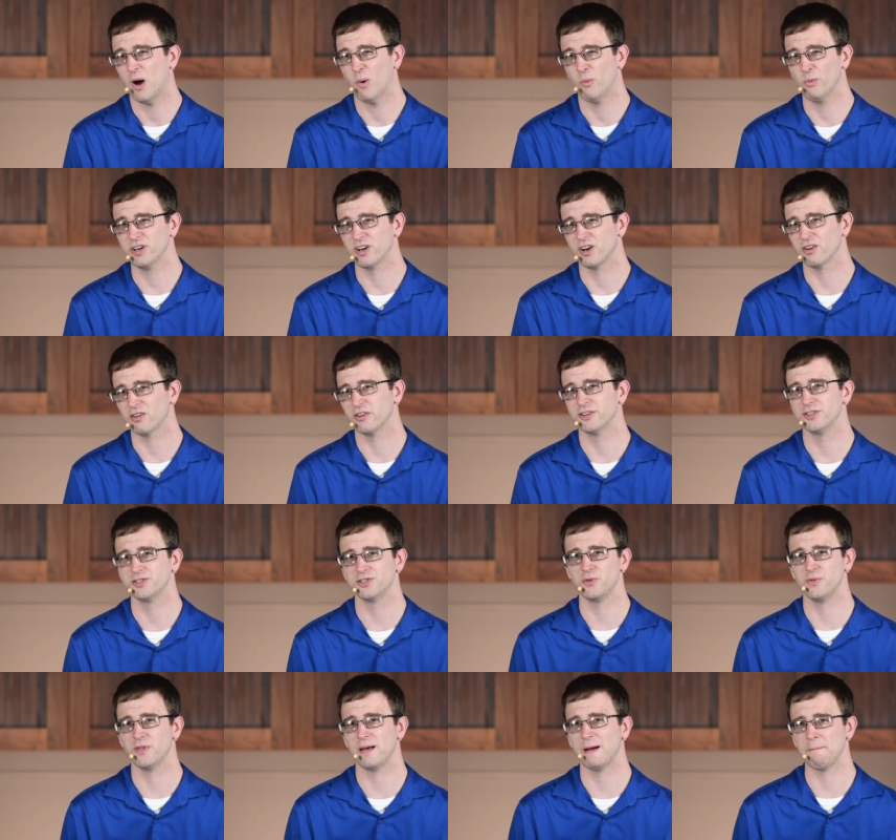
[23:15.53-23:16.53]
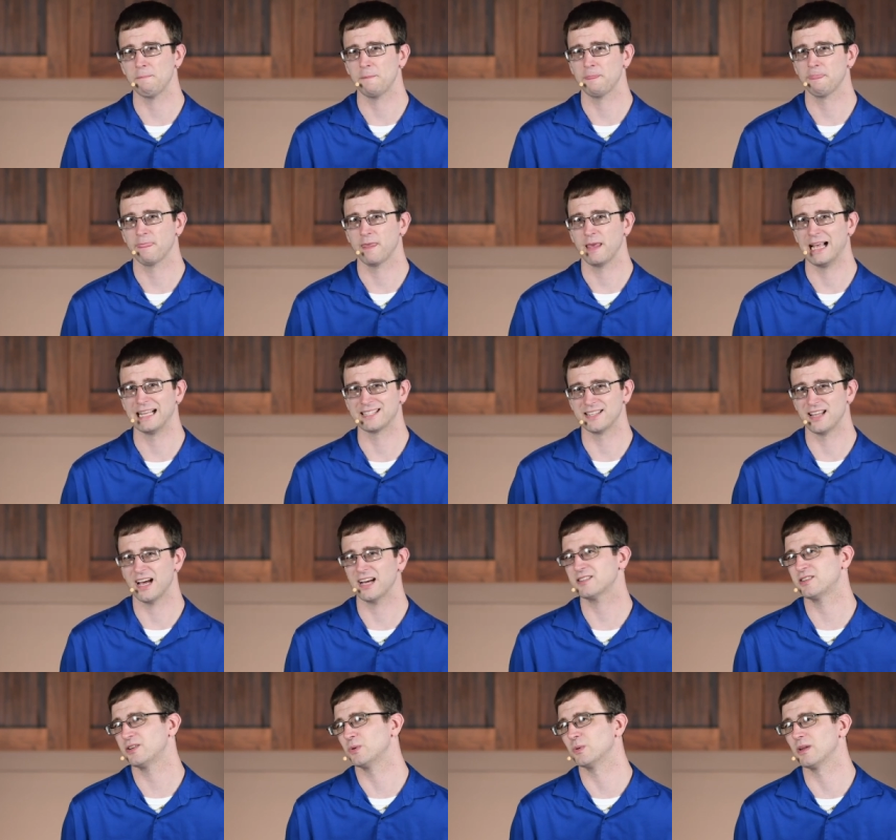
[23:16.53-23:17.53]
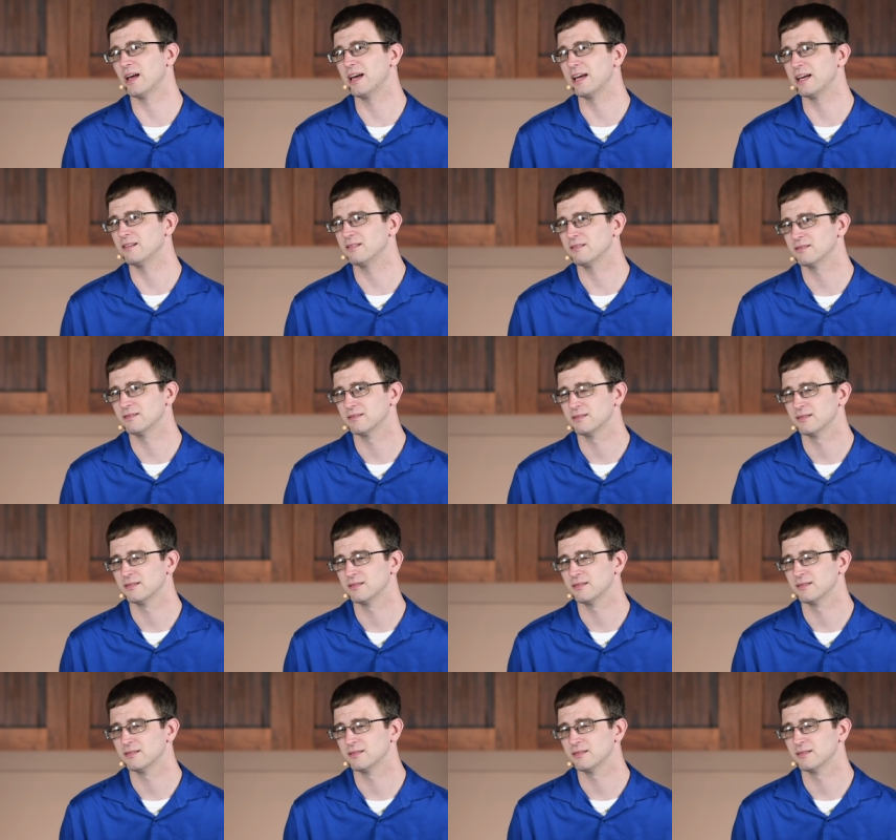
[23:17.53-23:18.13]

I want to encourage you that it's not too late,